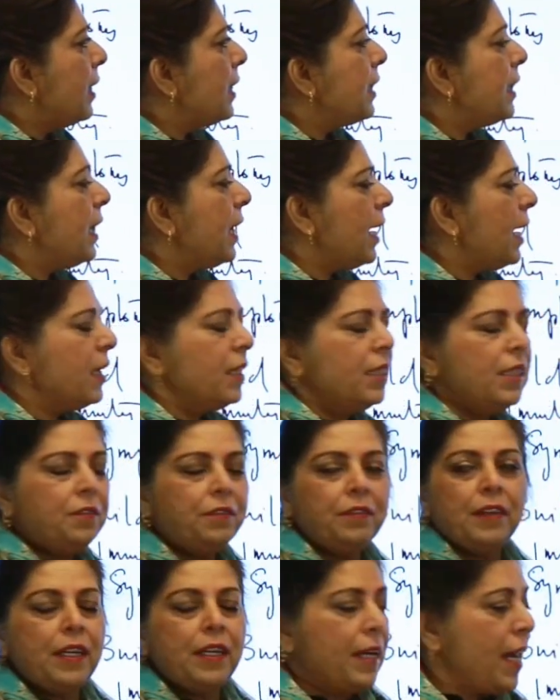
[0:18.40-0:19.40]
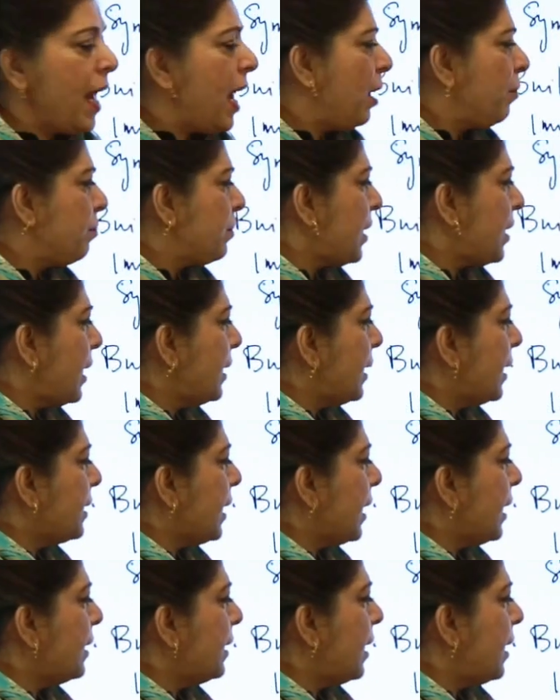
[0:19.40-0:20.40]
There are different names, and
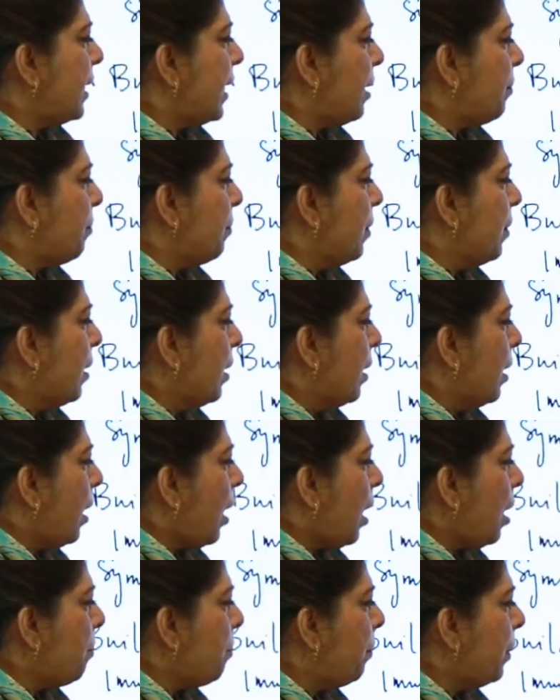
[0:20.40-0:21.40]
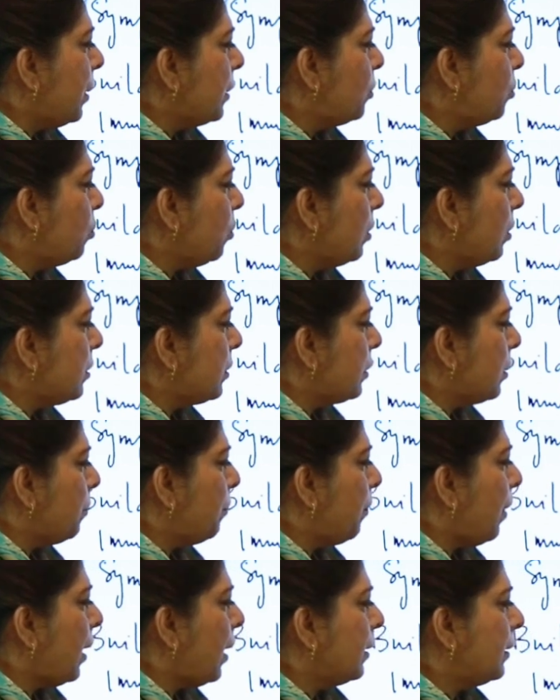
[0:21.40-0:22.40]
there's another name, habatul
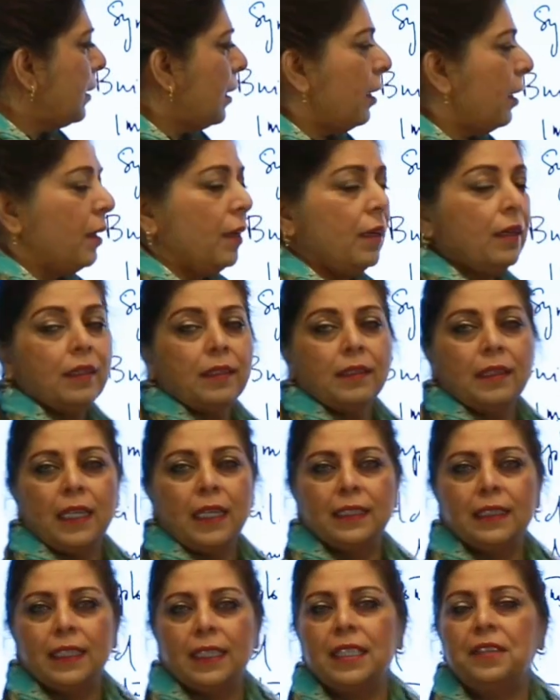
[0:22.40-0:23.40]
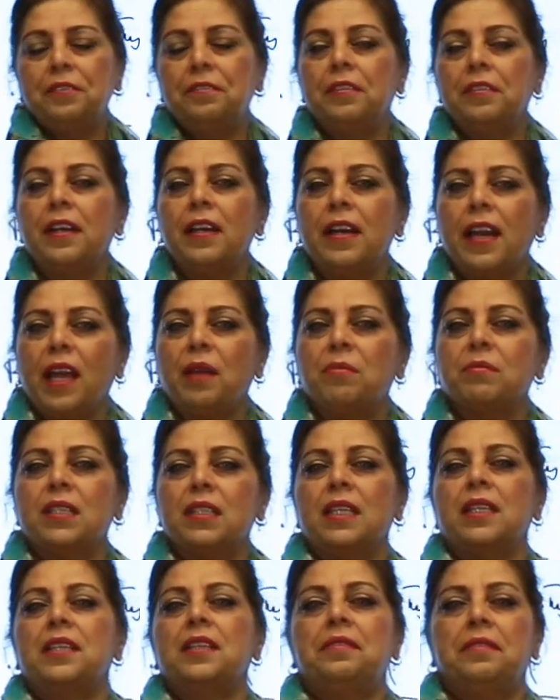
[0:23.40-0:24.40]
sawada. There's a different names
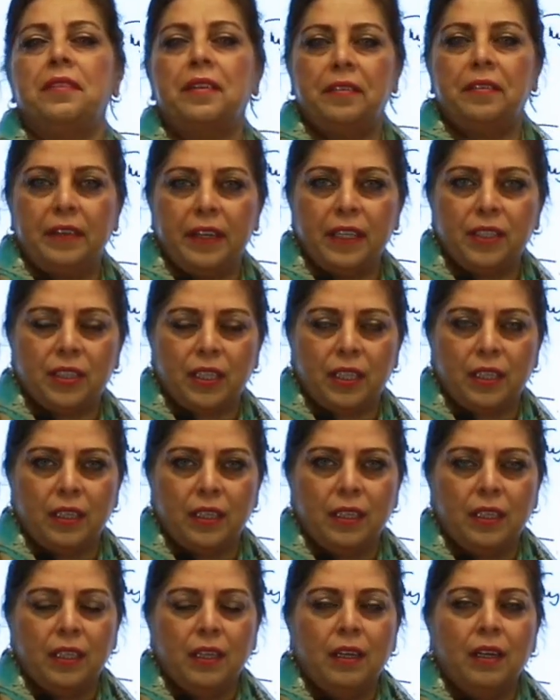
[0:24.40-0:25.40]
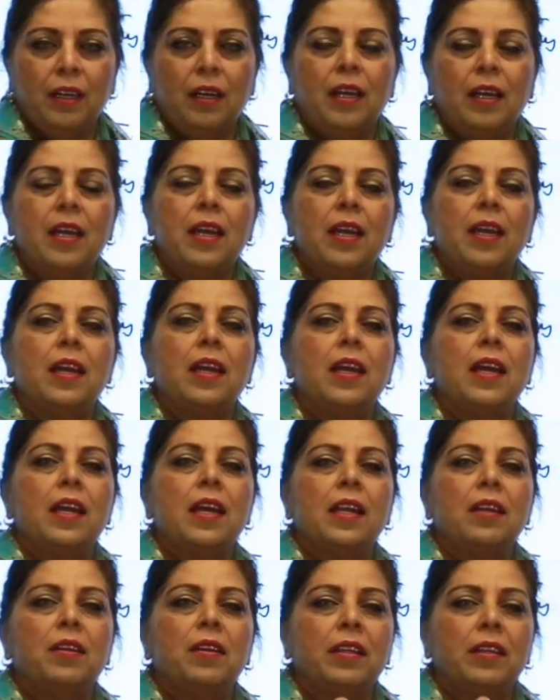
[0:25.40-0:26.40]
in different region.
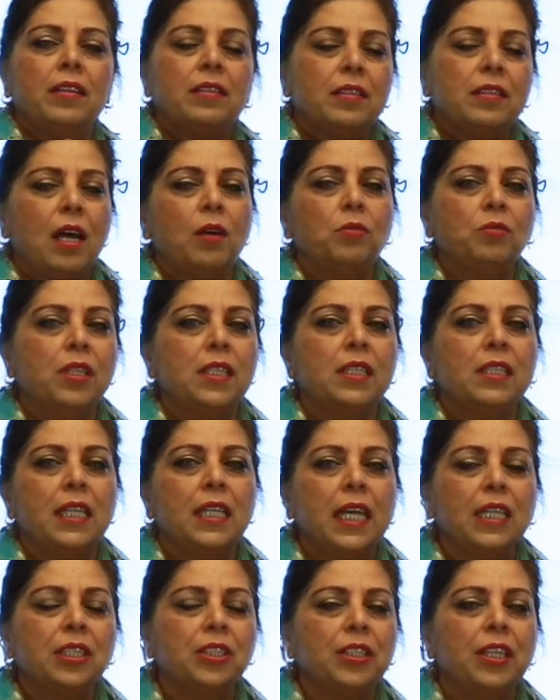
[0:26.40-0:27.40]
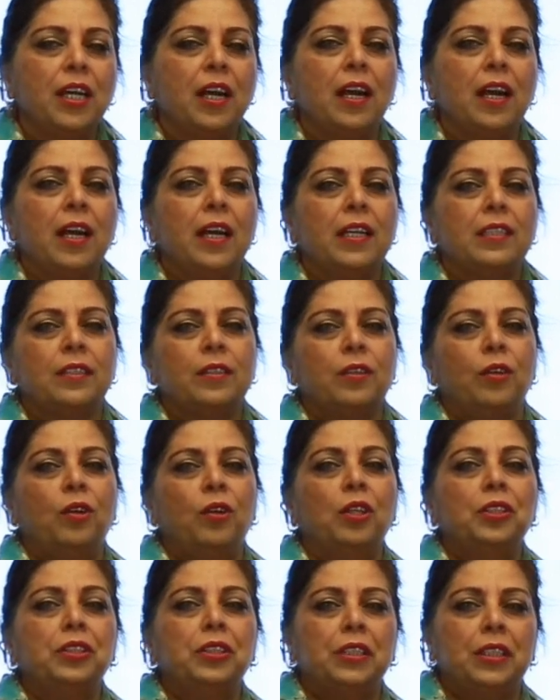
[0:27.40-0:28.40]
In Southeast Asia, it's
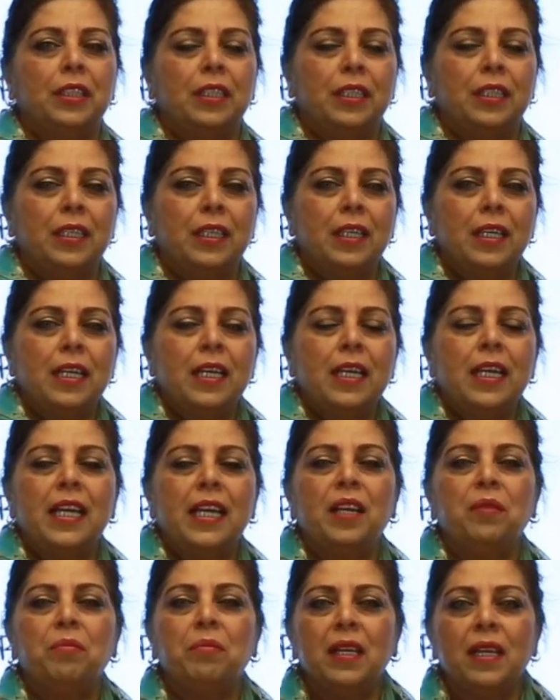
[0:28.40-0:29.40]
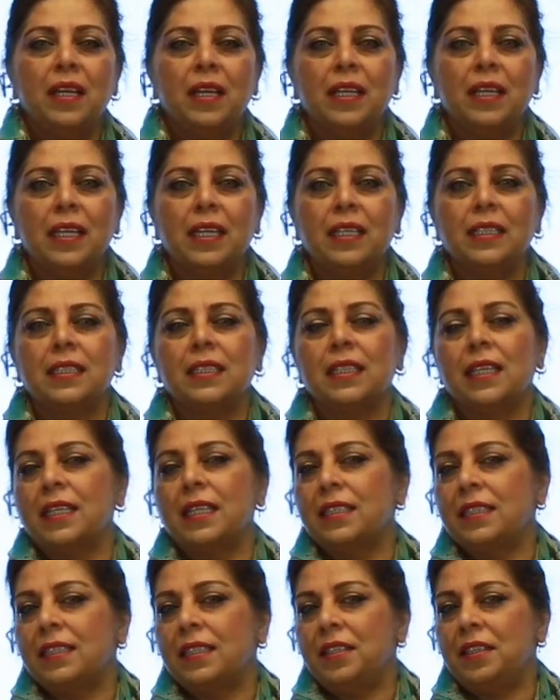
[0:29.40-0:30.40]
kalonji. In Middle East,
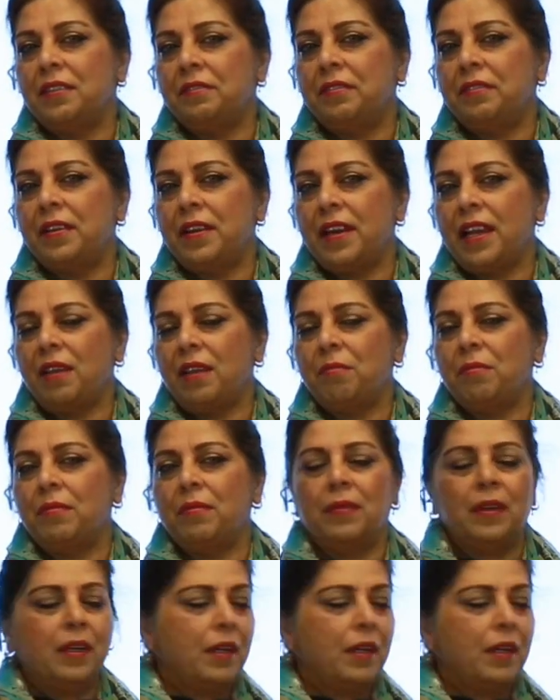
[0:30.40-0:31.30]
it's a different name.